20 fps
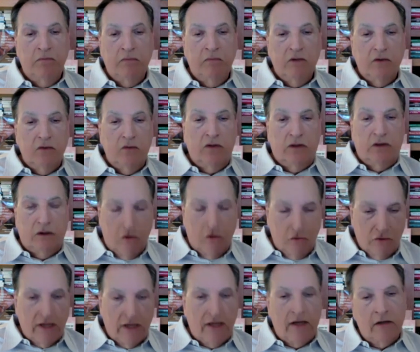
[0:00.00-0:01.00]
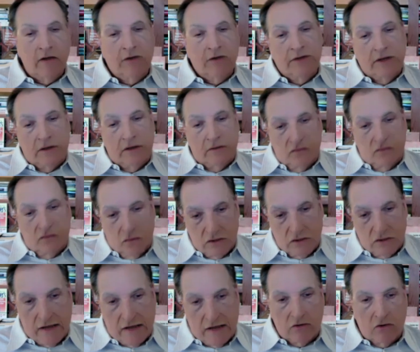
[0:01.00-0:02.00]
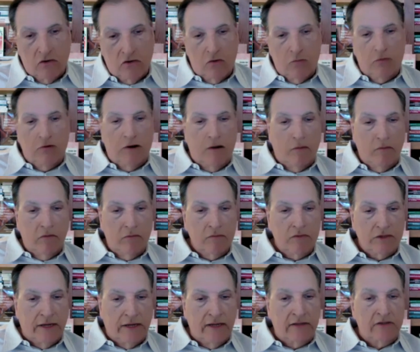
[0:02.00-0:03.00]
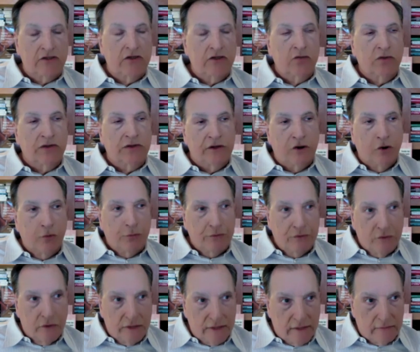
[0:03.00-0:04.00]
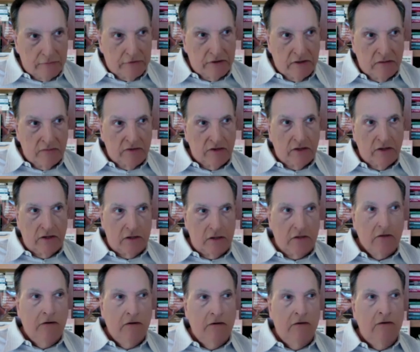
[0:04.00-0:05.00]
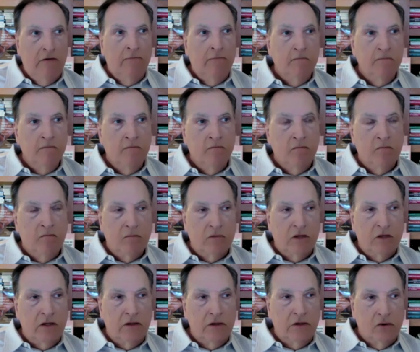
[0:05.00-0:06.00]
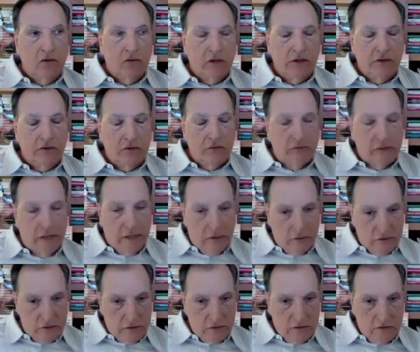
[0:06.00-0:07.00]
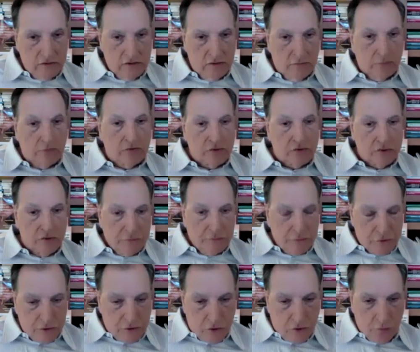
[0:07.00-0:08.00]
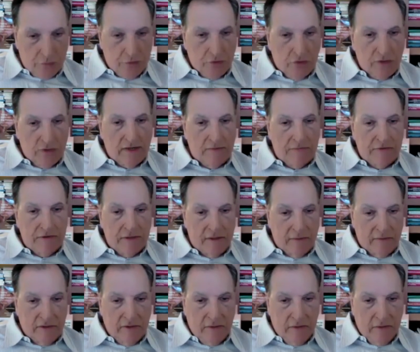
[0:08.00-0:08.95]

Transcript: with cocaine and then, of course, alcohol problems. And so when the opioid epidemic hit in the early 2000s, the prescription opioid epidemic,